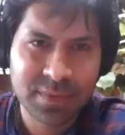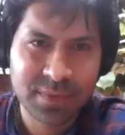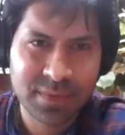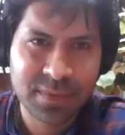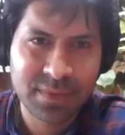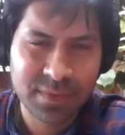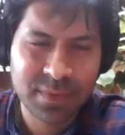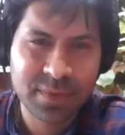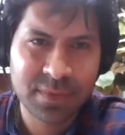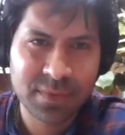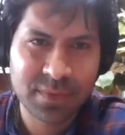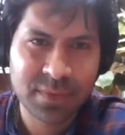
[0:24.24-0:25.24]

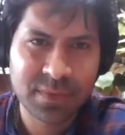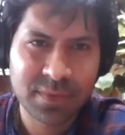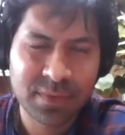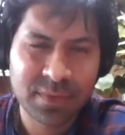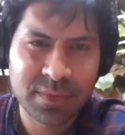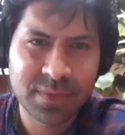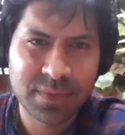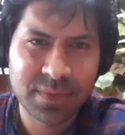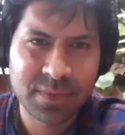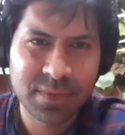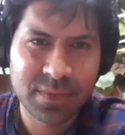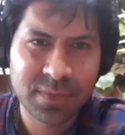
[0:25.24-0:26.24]

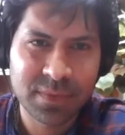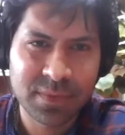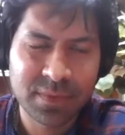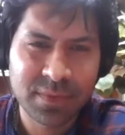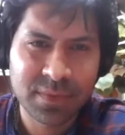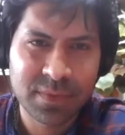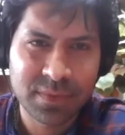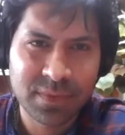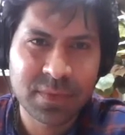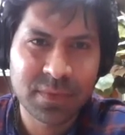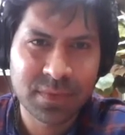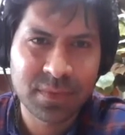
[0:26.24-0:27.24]
(silent)